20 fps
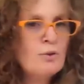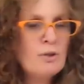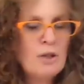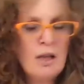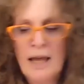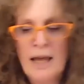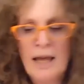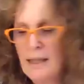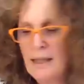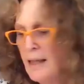
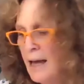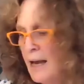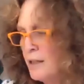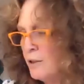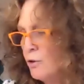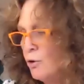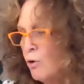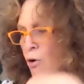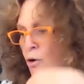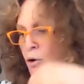like
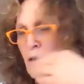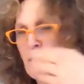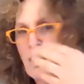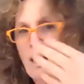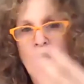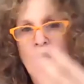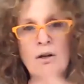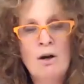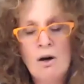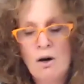that all
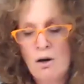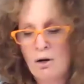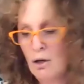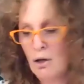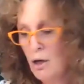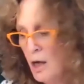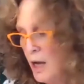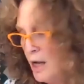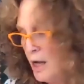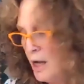
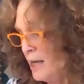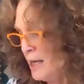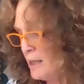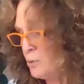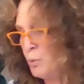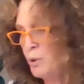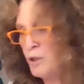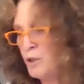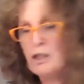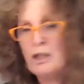along. Yes,
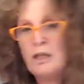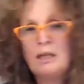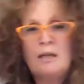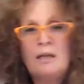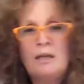when she